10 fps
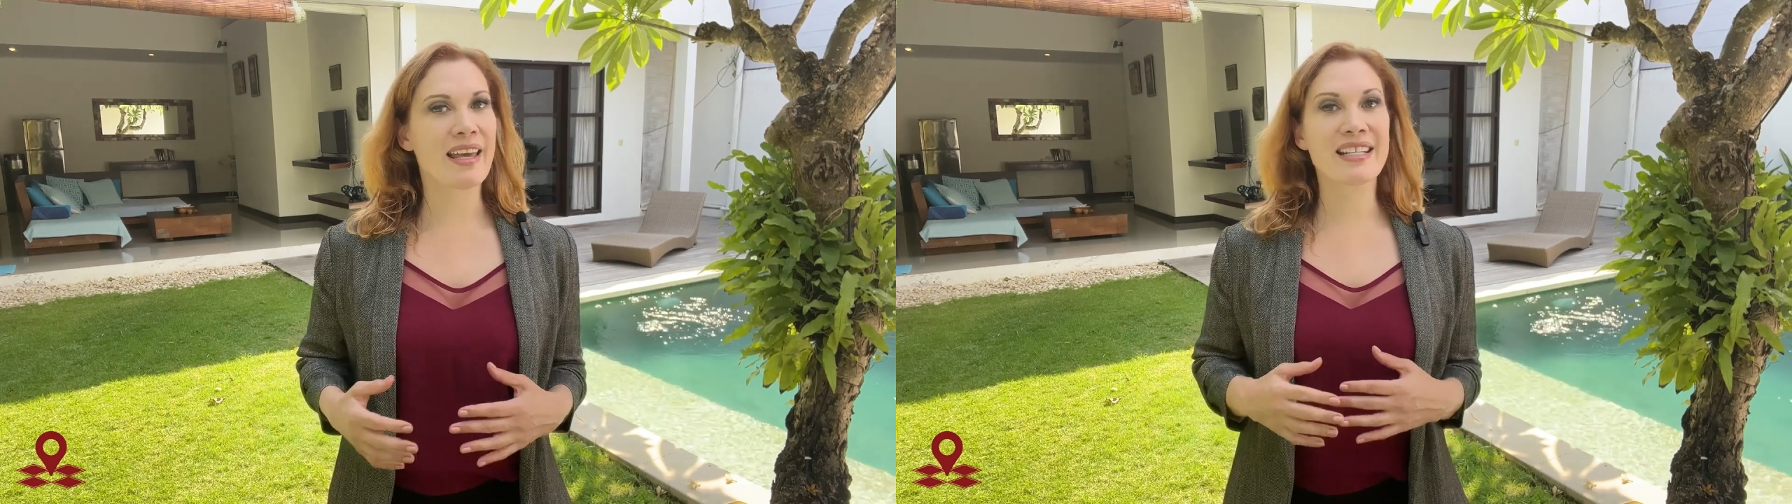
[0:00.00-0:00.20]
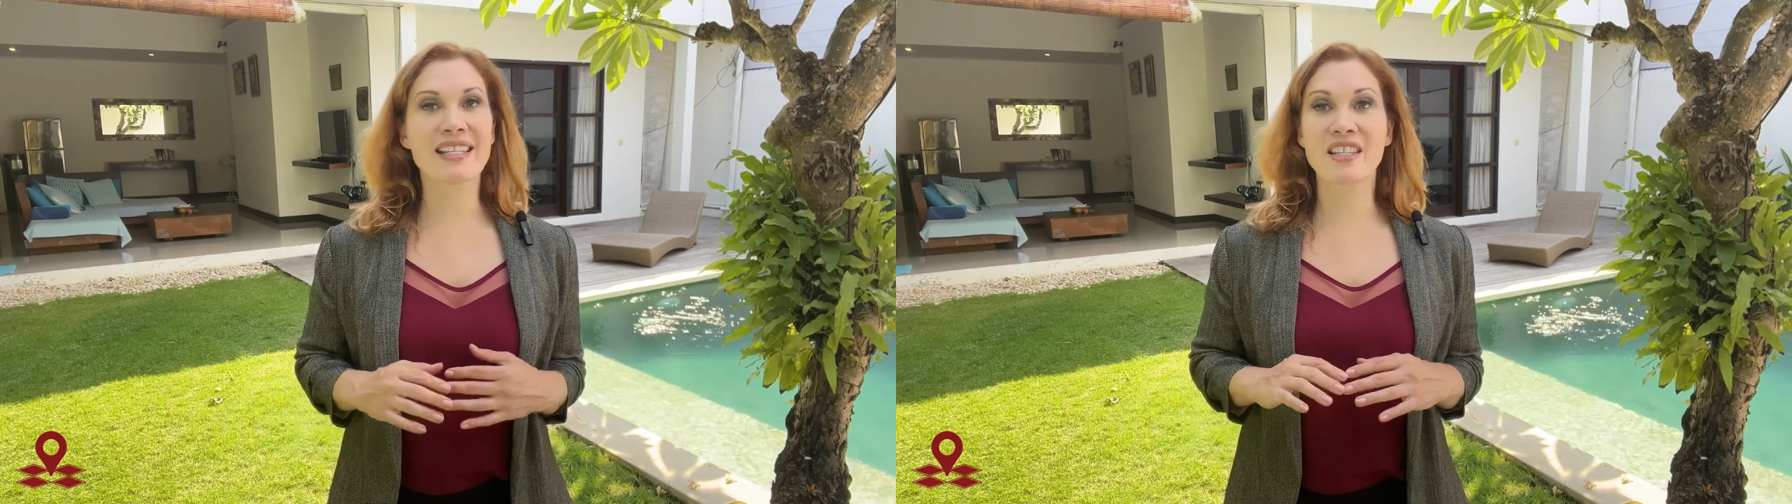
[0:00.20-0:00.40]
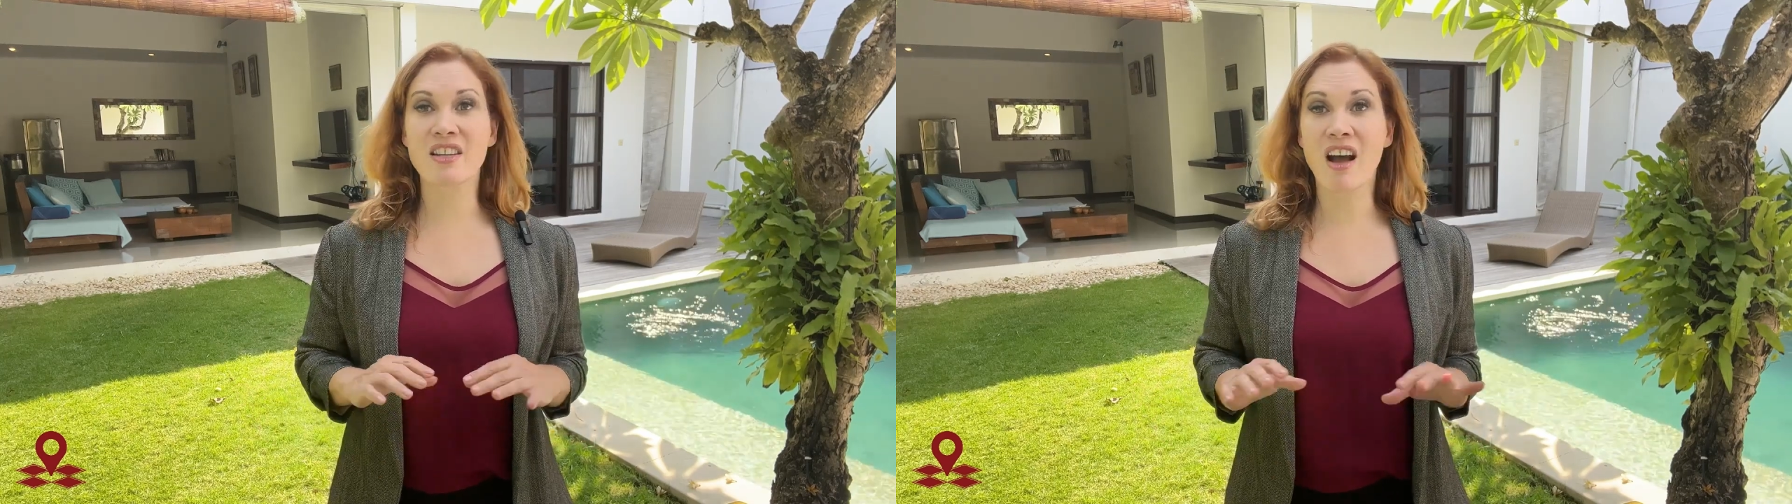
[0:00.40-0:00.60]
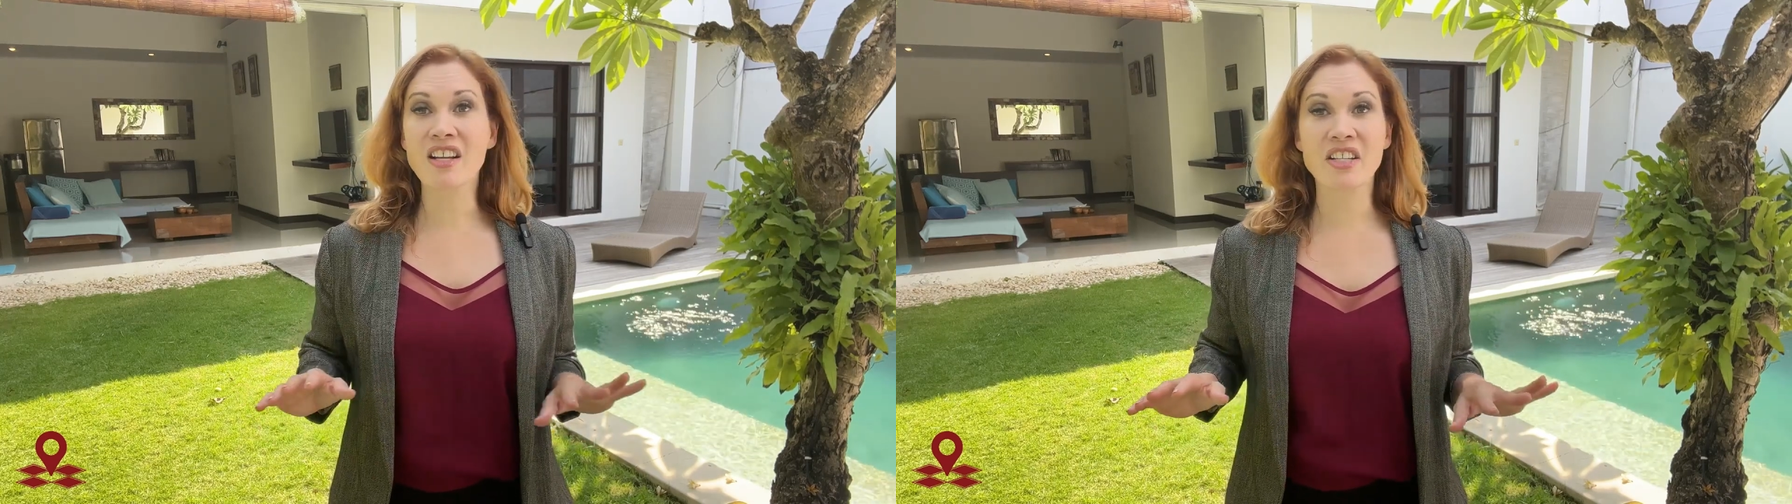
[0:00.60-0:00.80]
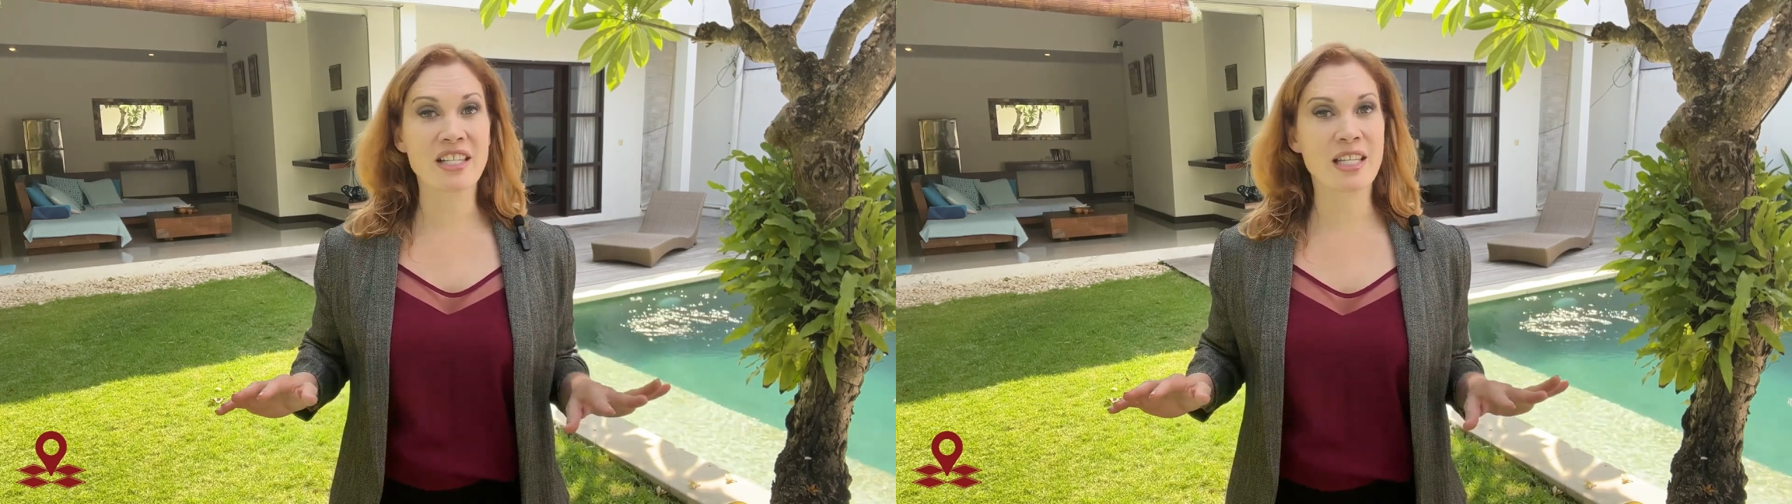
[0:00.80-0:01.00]
And it's
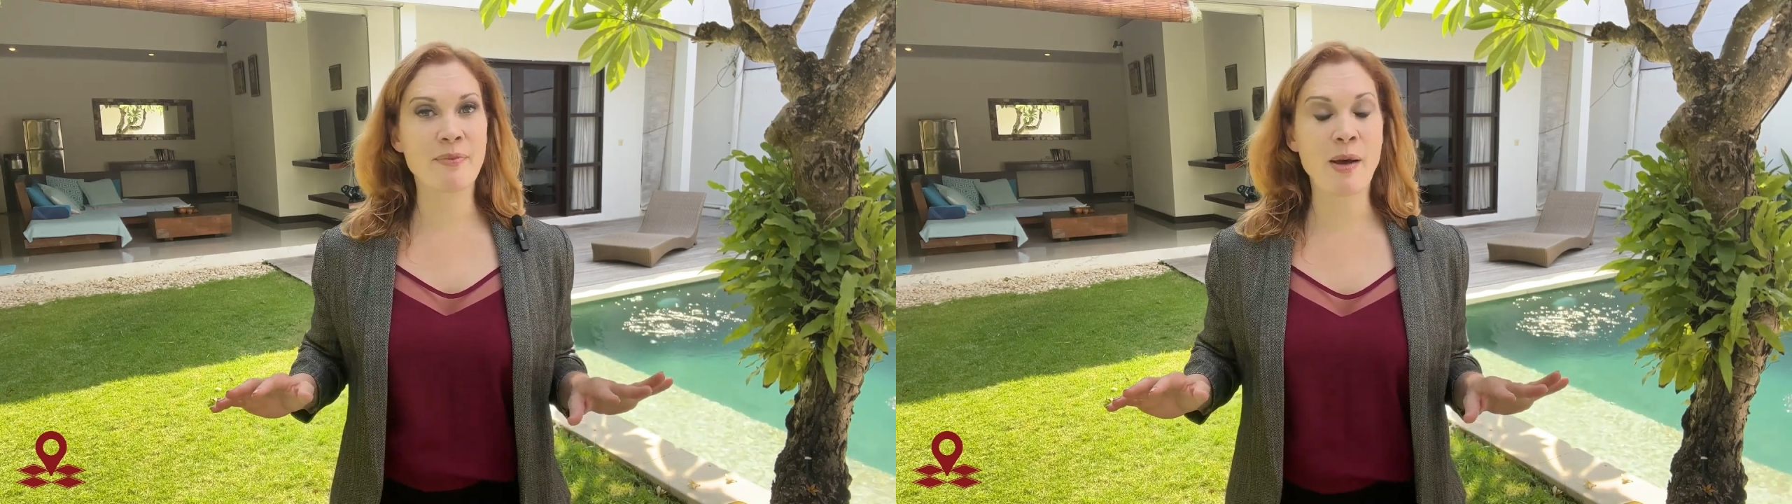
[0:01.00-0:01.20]
not just